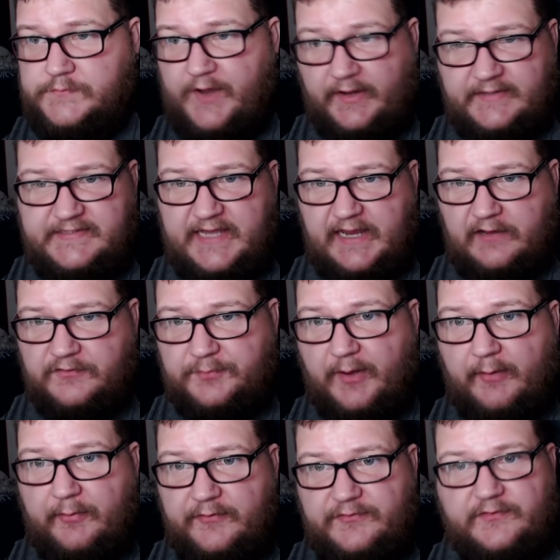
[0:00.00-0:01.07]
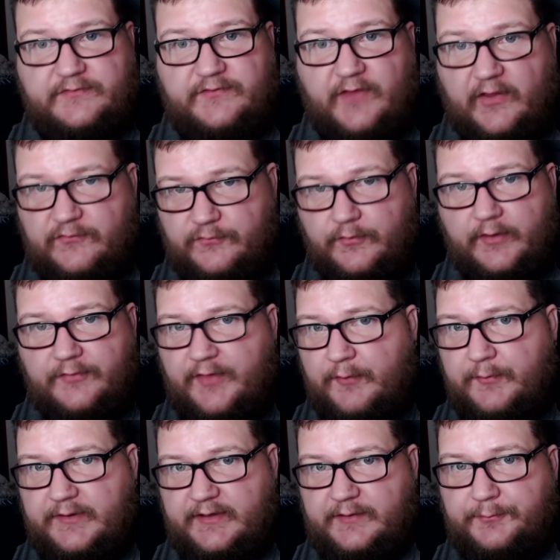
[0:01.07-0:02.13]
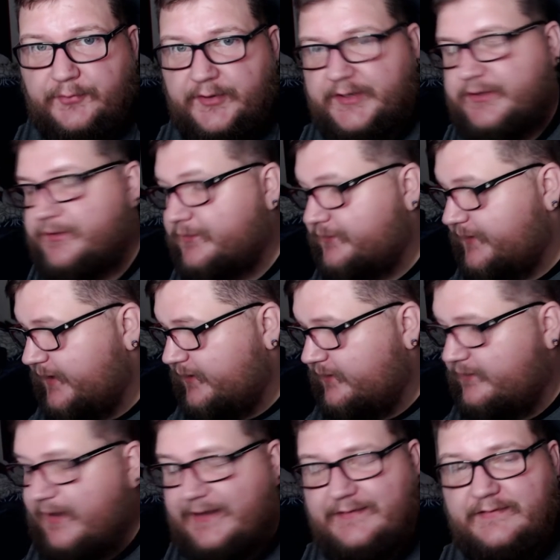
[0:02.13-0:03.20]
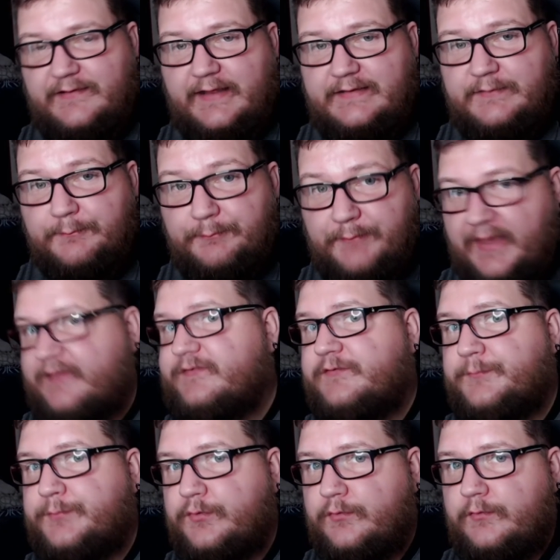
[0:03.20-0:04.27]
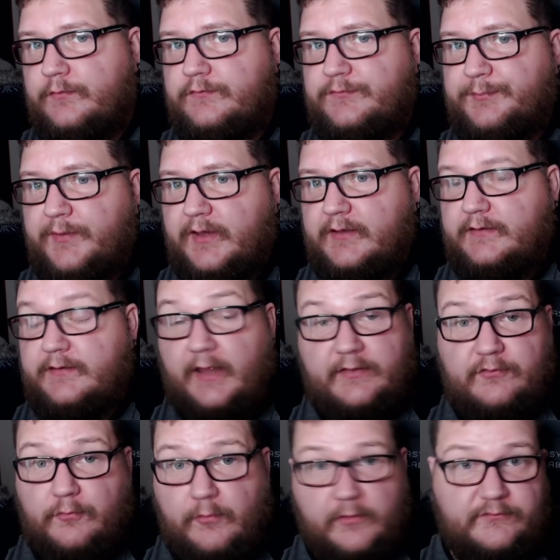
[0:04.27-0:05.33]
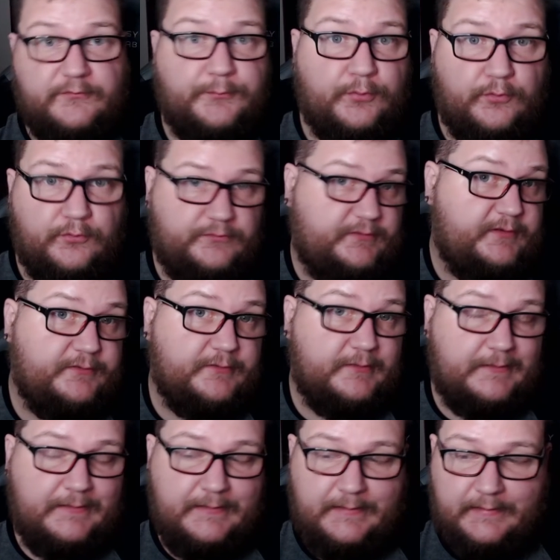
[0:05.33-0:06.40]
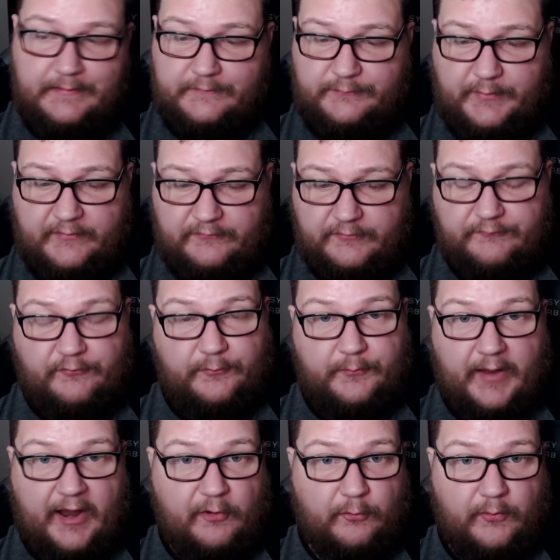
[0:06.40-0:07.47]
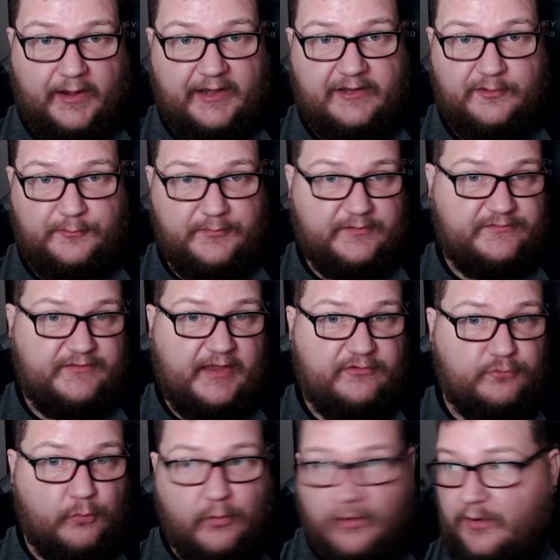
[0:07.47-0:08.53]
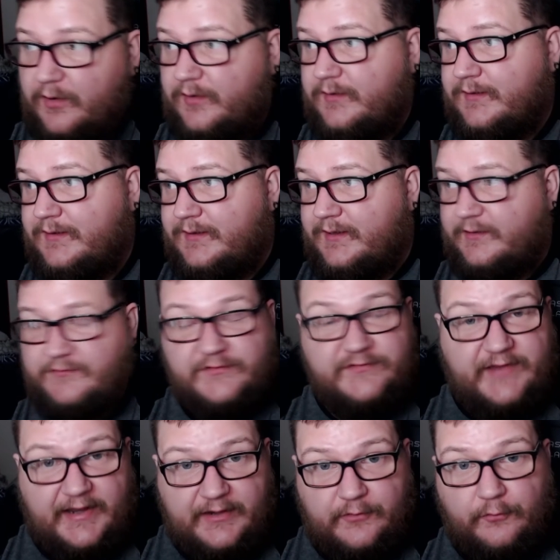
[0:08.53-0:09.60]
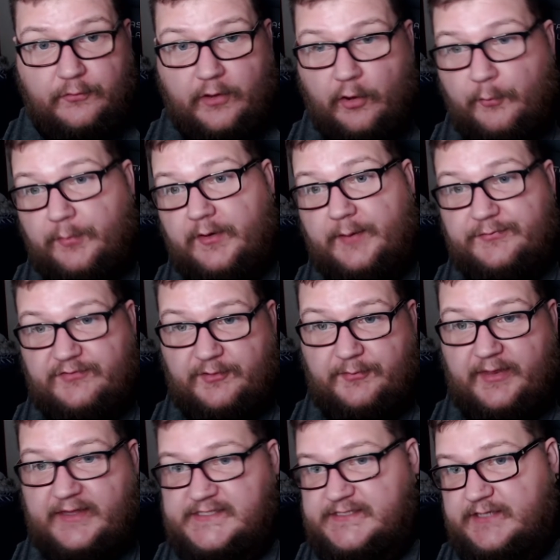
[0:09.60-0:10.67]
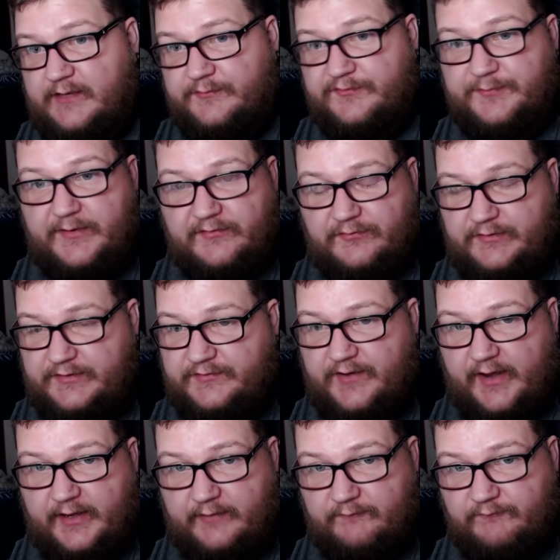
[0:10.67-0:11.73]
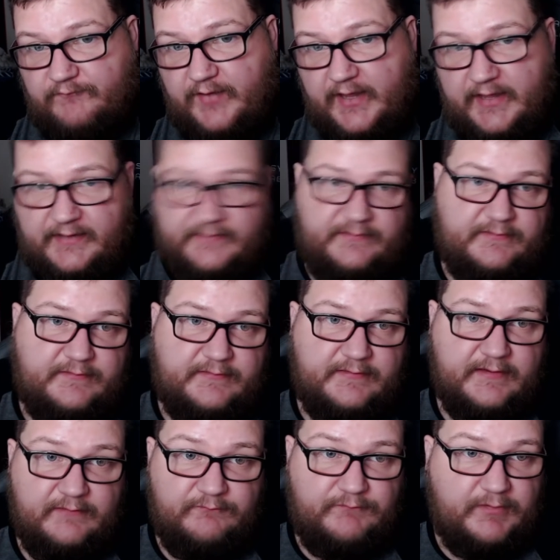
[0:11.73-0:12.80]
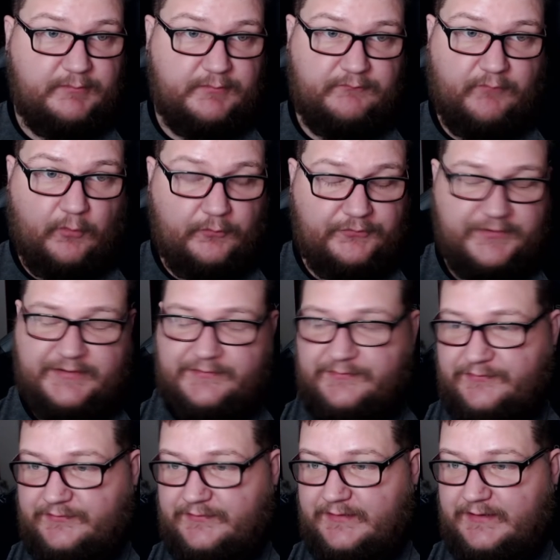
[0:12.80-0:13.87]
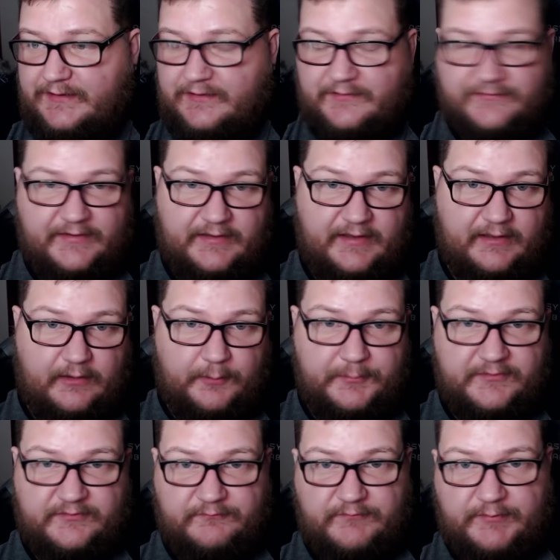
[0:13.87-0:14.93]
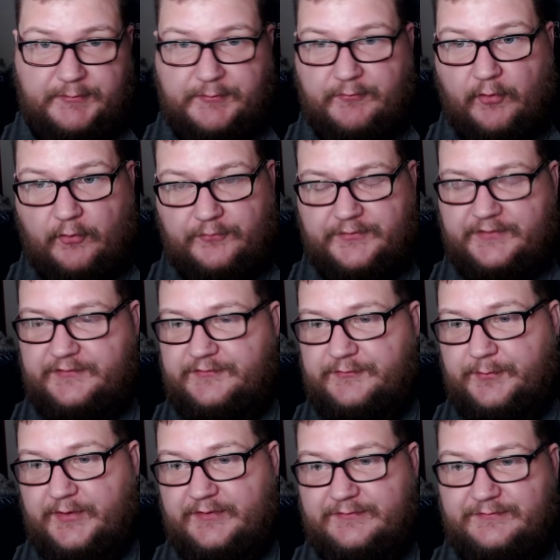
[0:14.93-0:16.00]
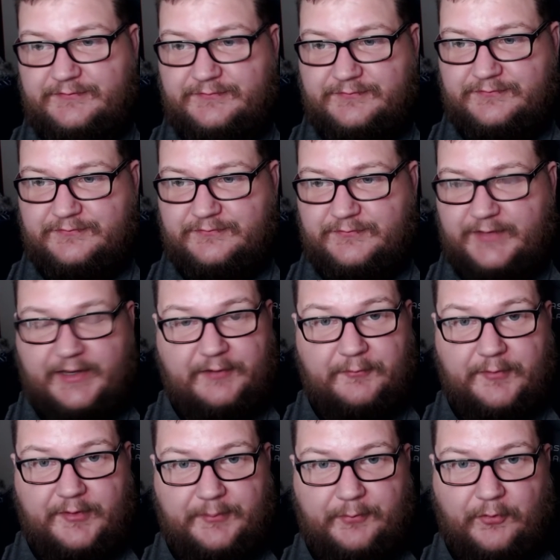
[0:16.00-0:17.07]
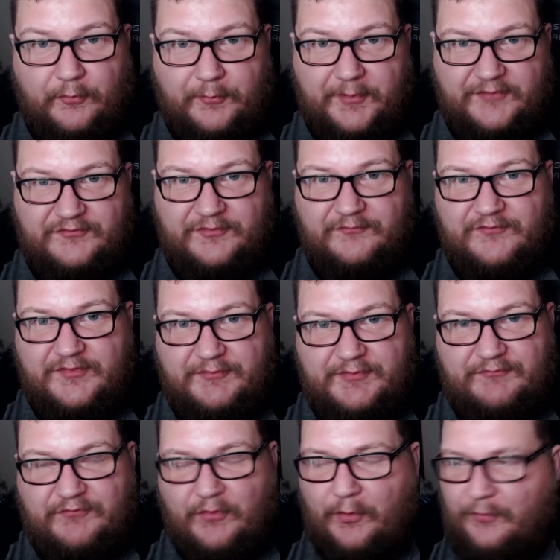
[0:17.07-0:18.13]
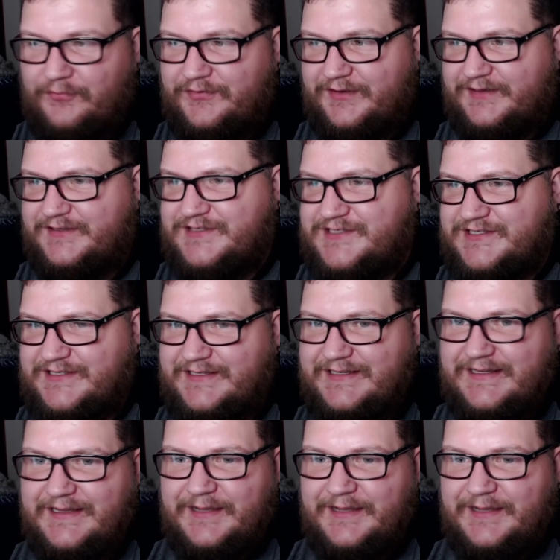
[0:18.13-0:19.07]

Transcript: So I'd say that's probably successful. I thought we did pretty good there. Not not the best of pulls, but not the worst of pulls either. Especially from how random the sets were. It's just kind of cool to open up some of that stuff, especially Shining Fates, Vivid Voltage, because I, I love me some Vivid Voltage, but we didn't really pull much from Vivid Voltage.